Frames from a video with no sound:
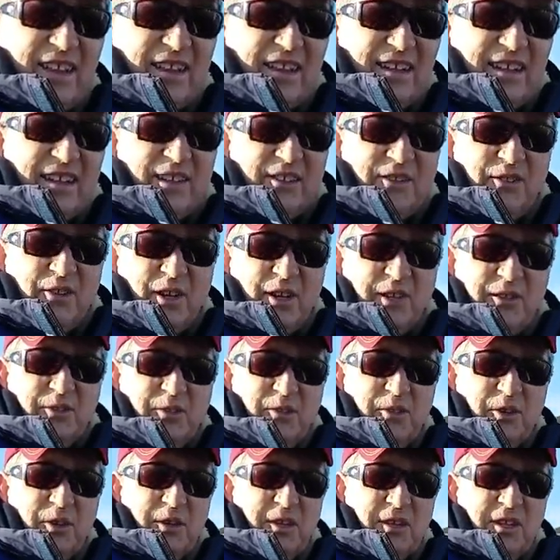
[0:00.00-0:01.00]
I'd like
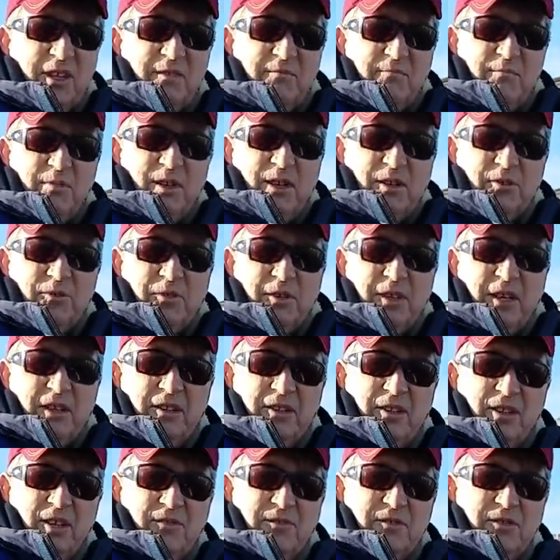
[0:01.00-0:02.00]
to hook that big one.
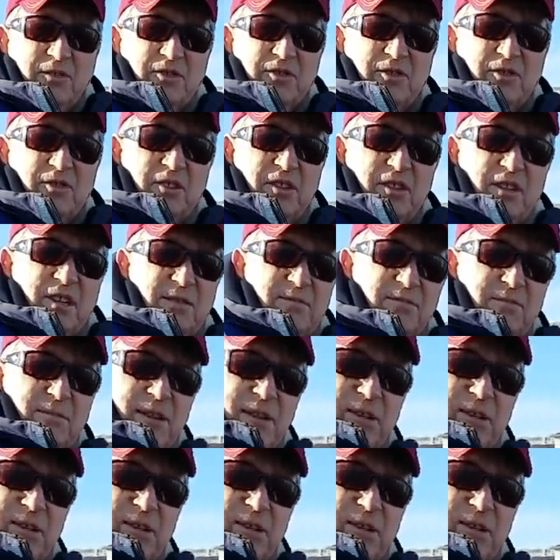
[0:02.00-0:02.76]
I'd love to show you that big